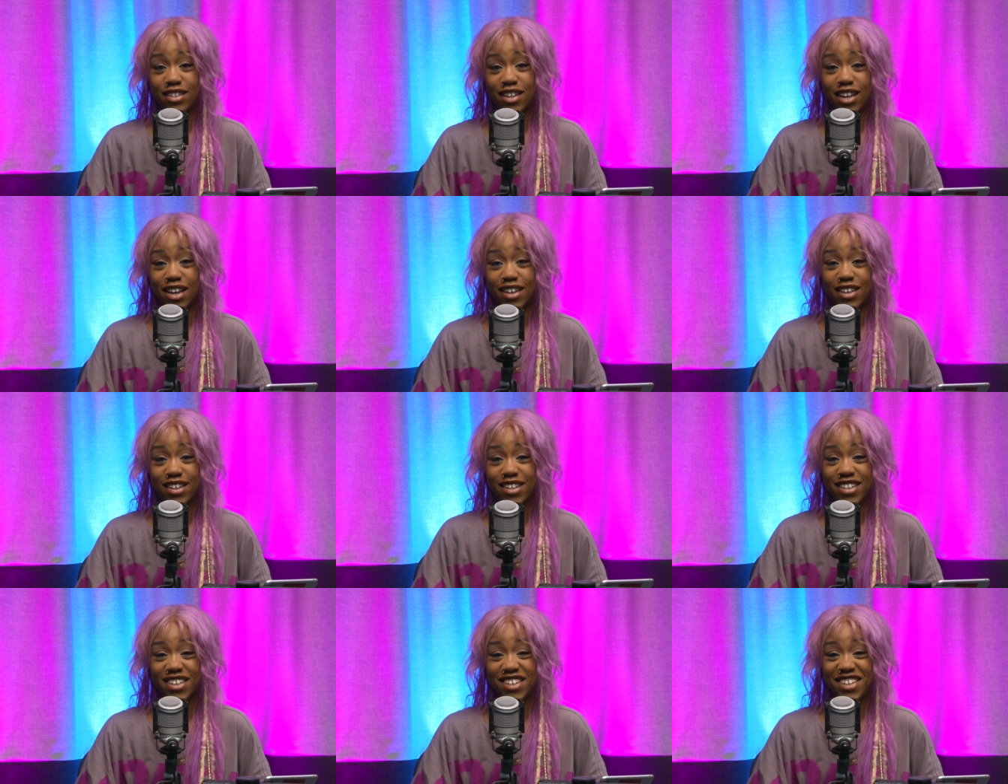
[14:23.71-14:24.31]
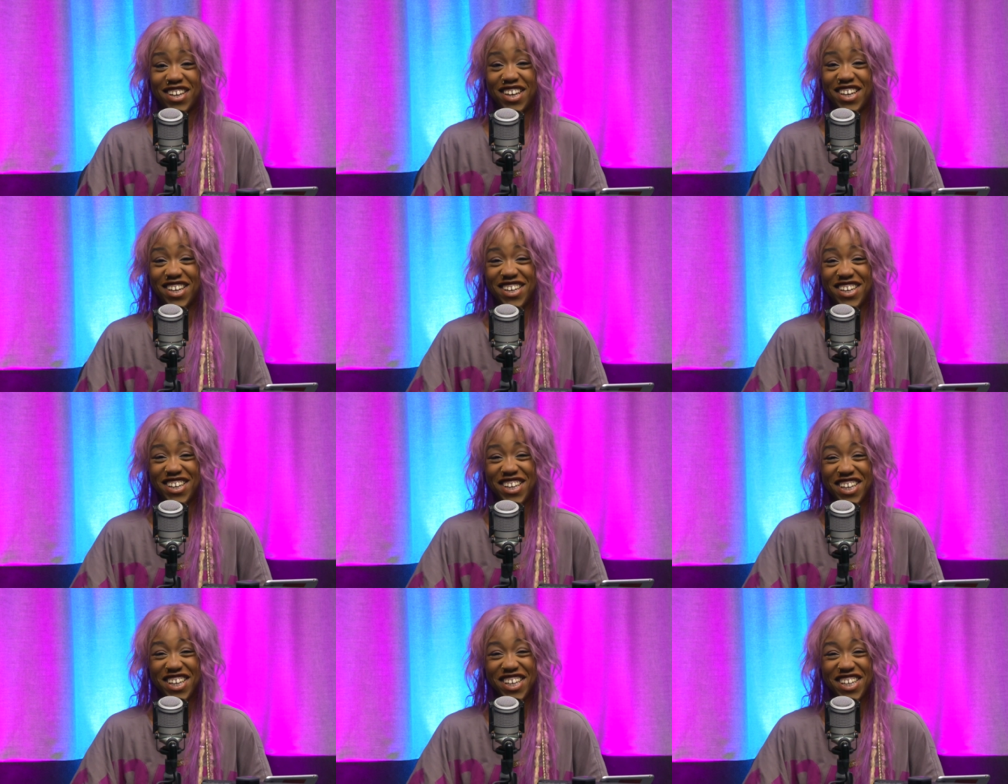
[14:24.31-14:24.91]
Like,
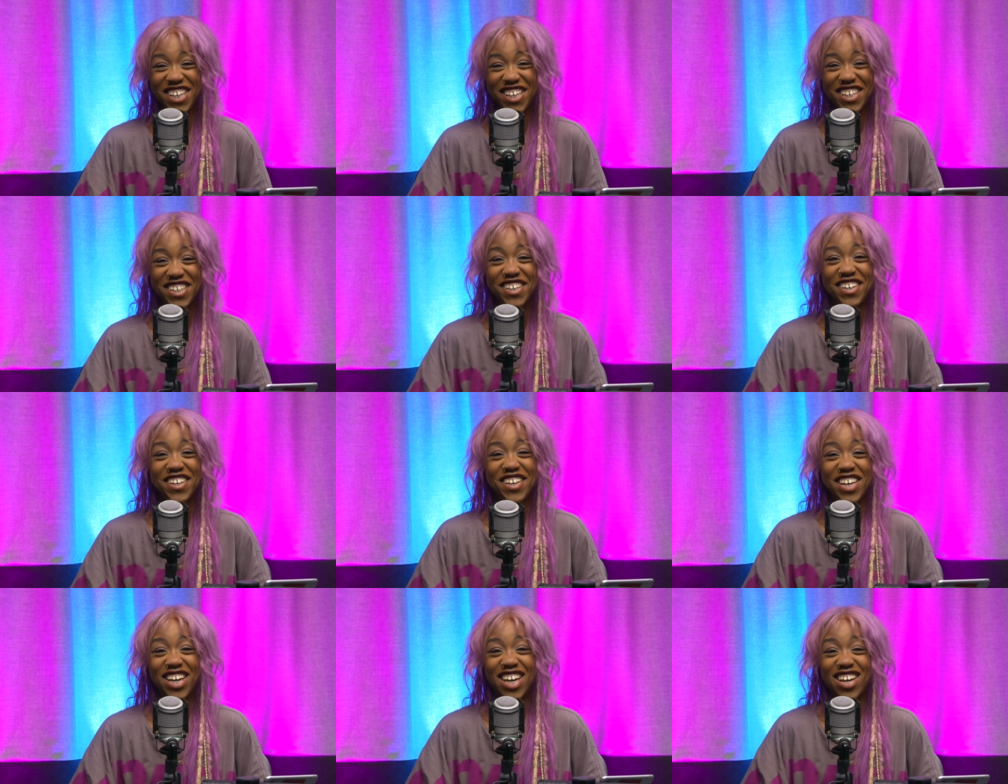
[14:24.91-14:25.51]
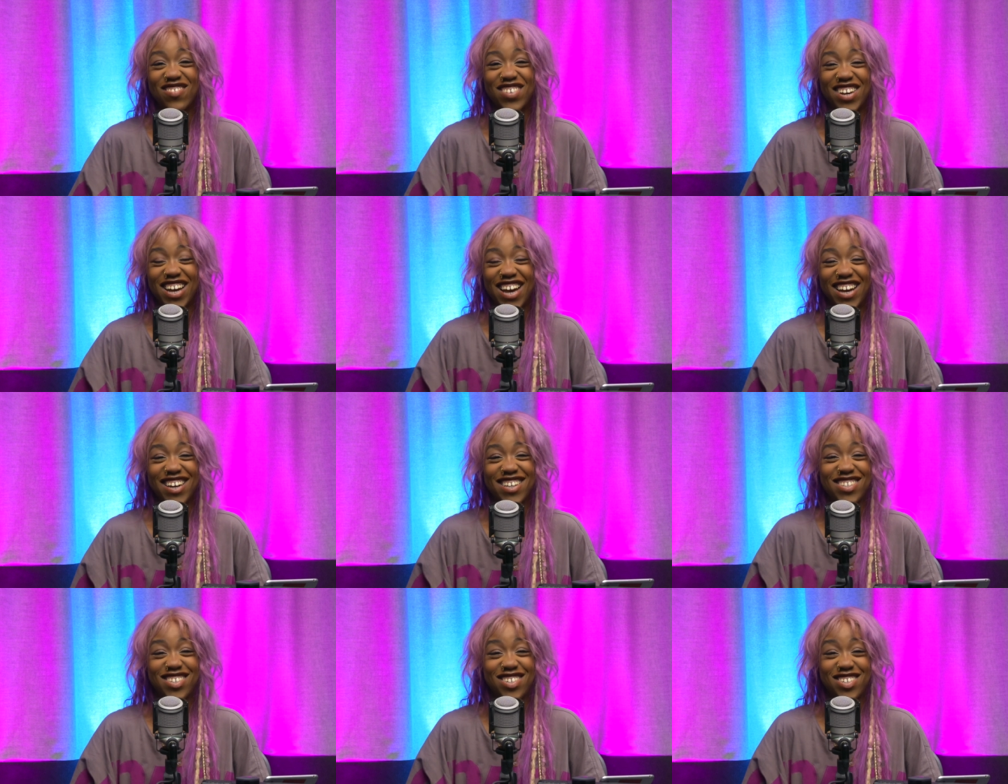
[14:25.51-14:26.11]
if a guy
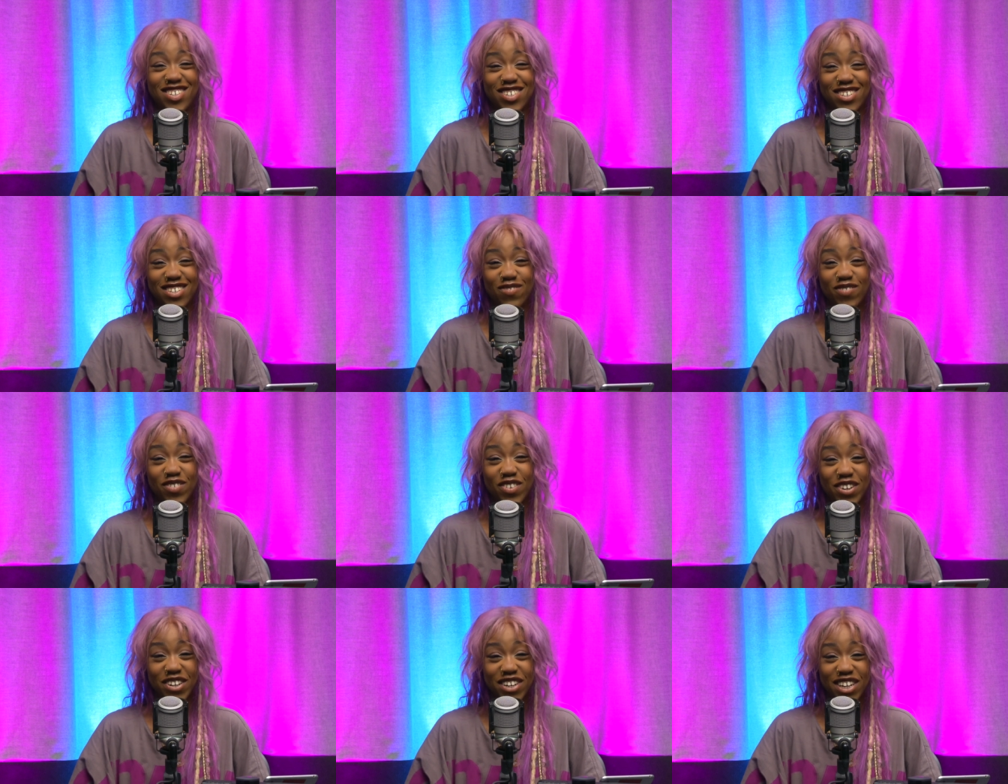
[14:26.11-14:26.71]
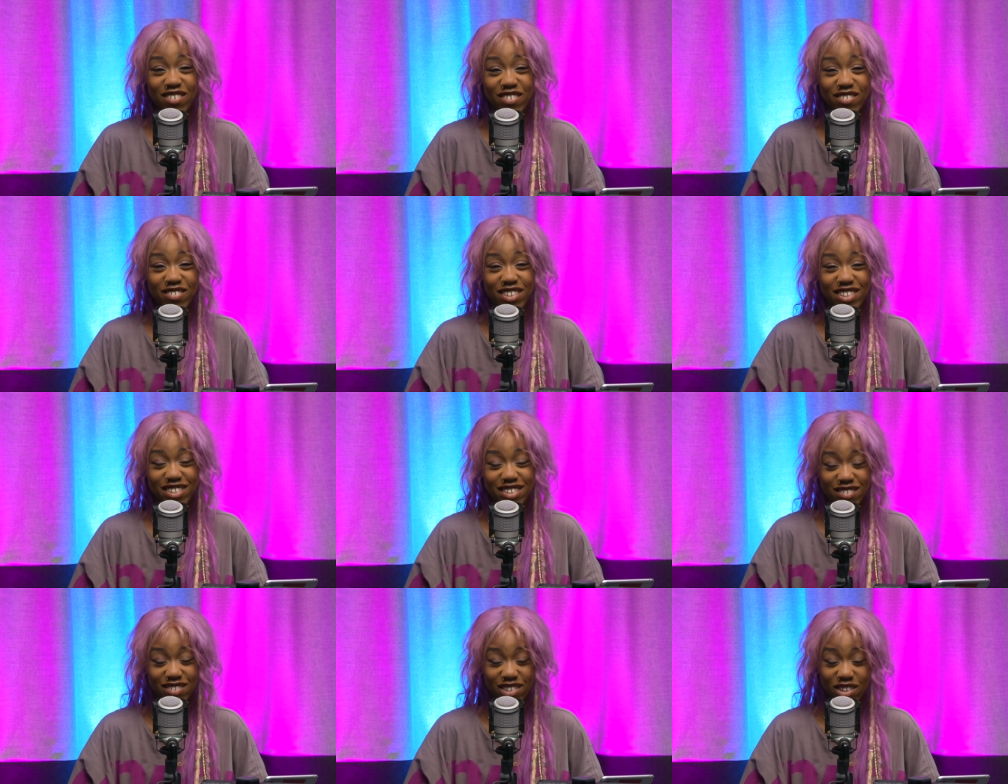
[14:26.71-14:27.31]
has just broken up with
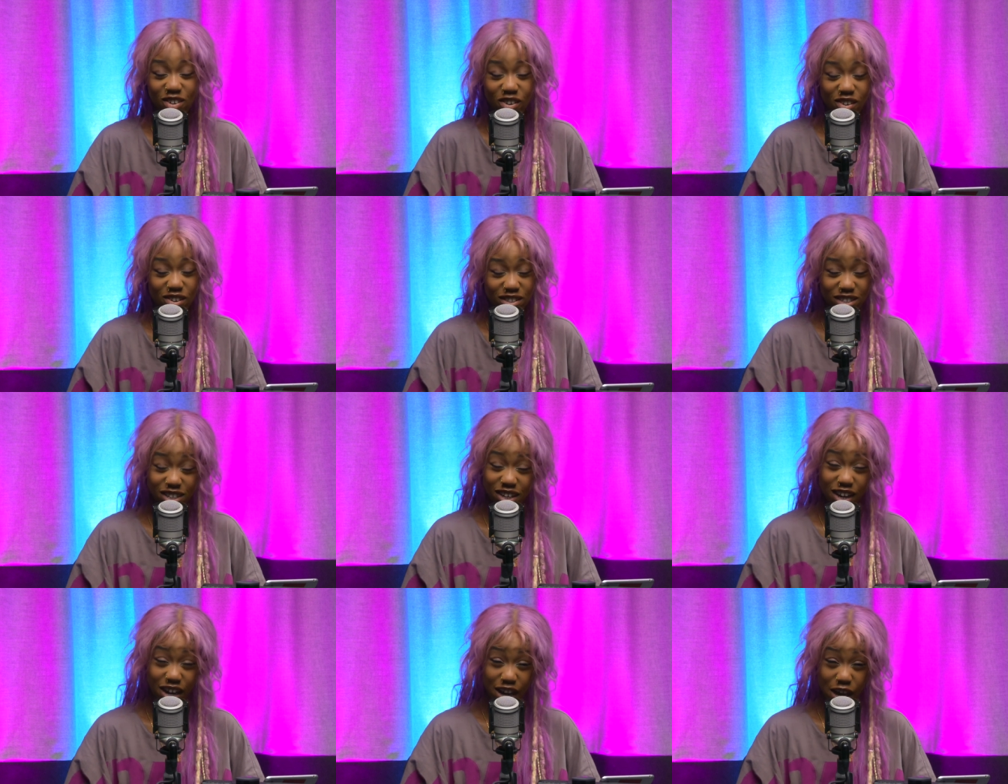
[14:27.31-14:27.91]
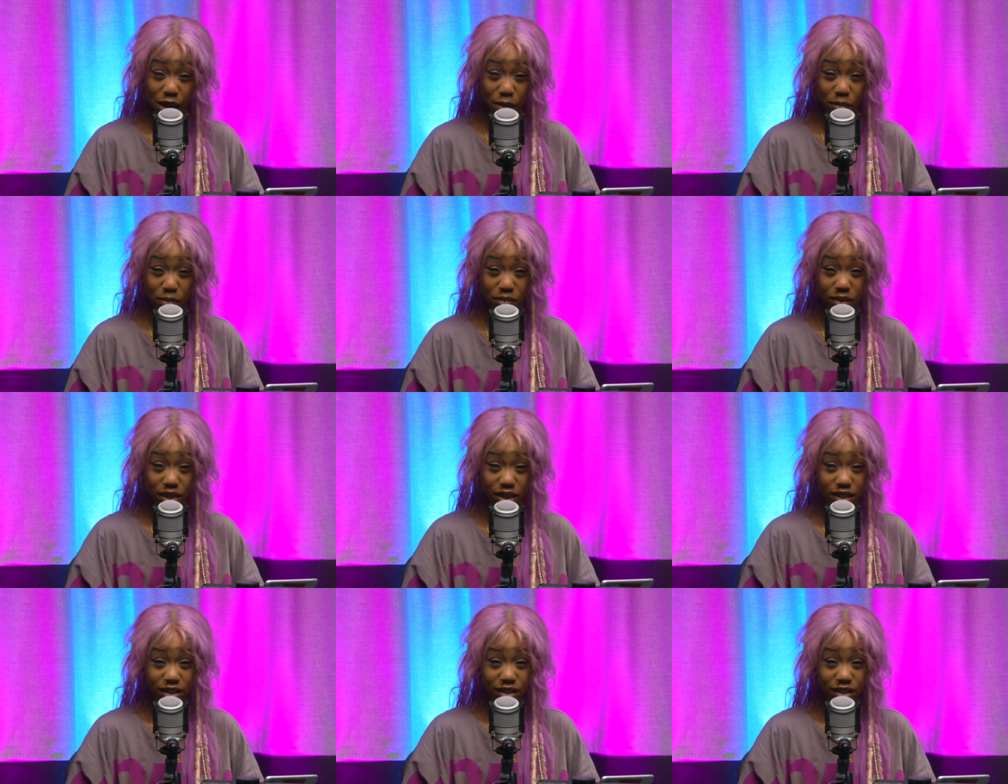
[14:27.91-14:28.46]
his long-term